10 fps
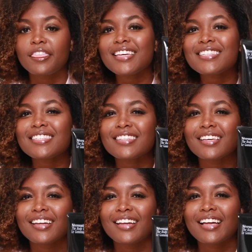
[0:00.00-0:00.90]
This,
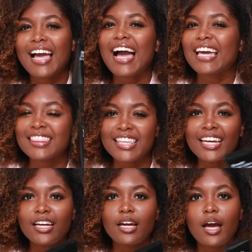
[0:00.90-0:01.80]

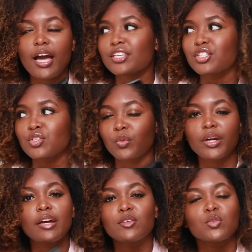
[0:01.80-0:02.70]
I
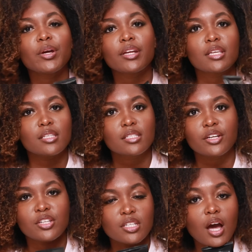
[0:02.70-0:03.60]
swear
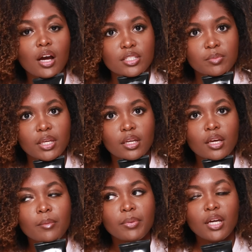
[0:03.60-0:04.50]
Necessaire stalks me,
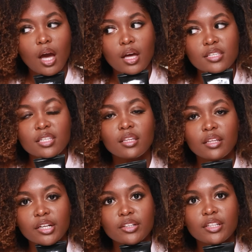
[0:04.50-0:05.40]
because they
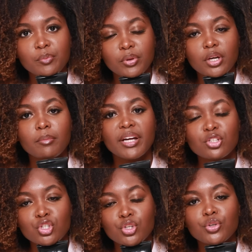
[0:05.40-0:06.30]
literally put my
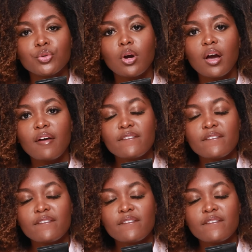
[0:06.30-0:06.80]
2